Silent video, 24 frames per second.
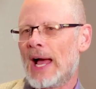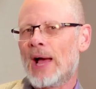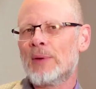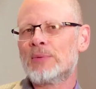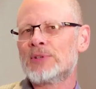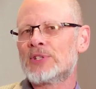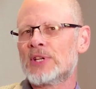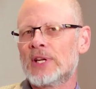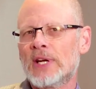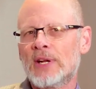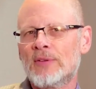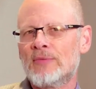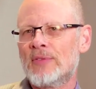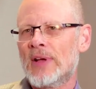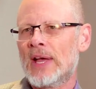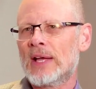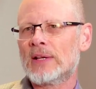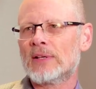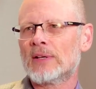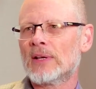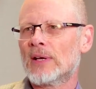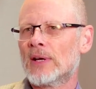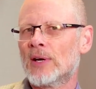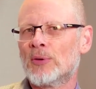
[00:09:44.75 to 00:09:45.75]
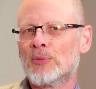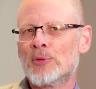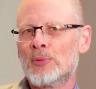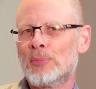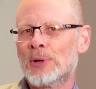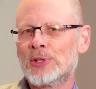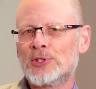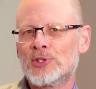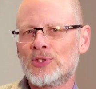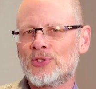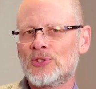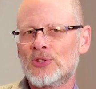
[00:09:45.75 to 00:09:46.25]
I was at an event with a
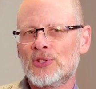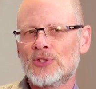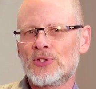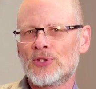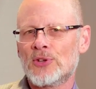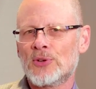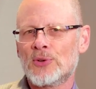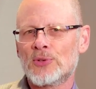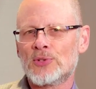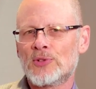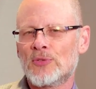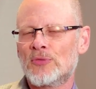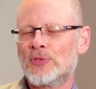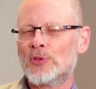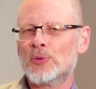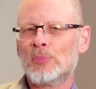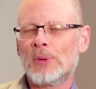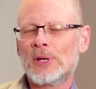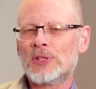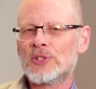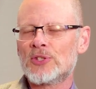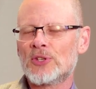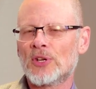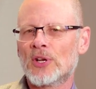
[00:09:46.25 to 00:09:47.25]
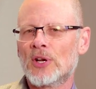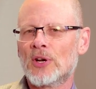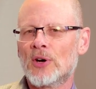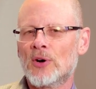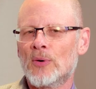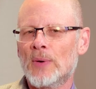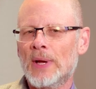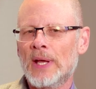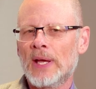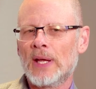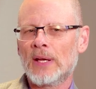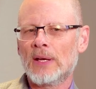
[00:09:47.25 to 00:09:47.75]
bunch of CISOs a few months
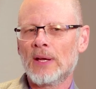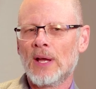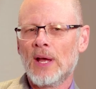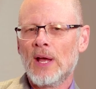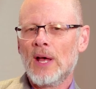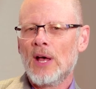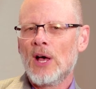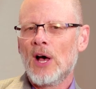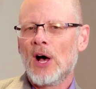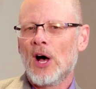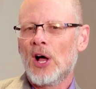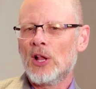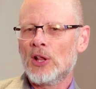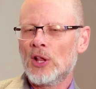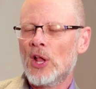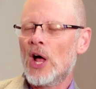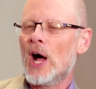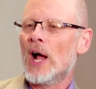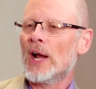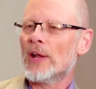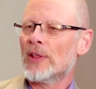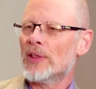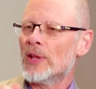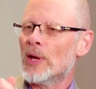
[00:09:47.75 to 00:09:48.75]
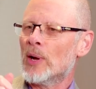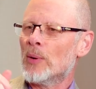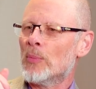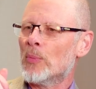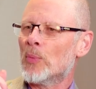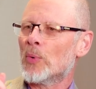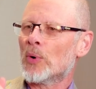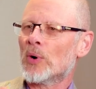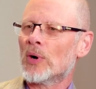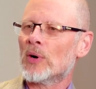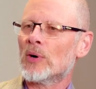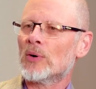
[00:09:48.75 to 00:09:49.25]
ago, and a lot of them
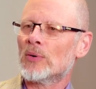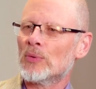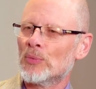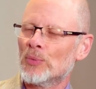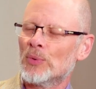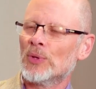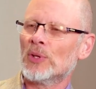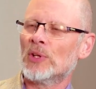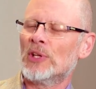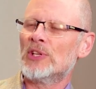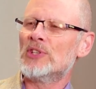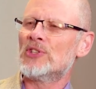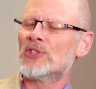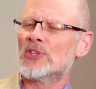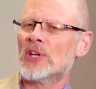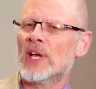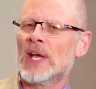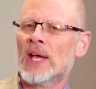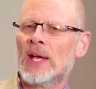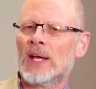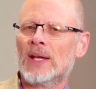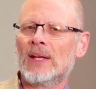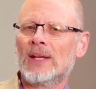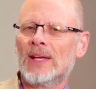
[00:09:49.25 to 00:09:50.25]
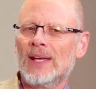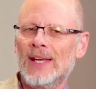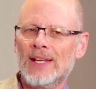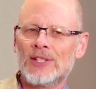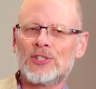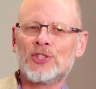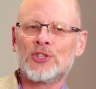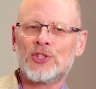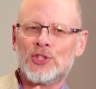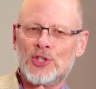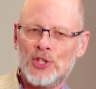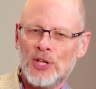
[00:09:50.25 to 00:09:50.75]
were really saying
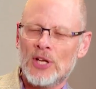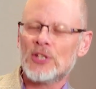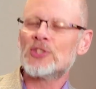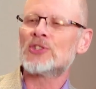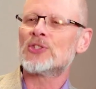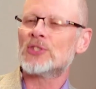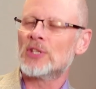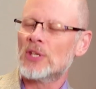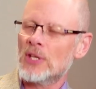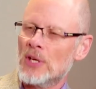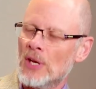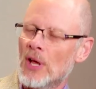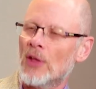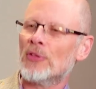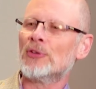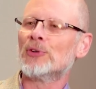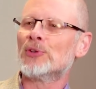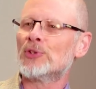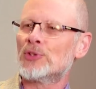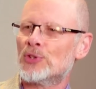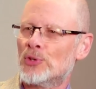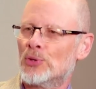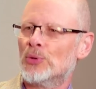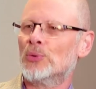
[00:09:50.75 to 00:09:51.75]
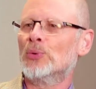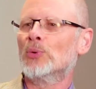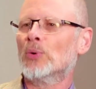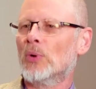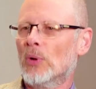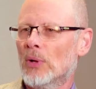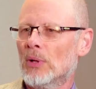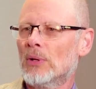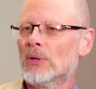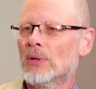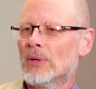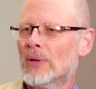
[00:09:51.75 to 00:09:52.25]
it's just another
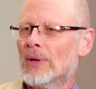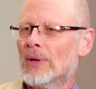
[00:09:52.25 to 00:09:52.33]
tool.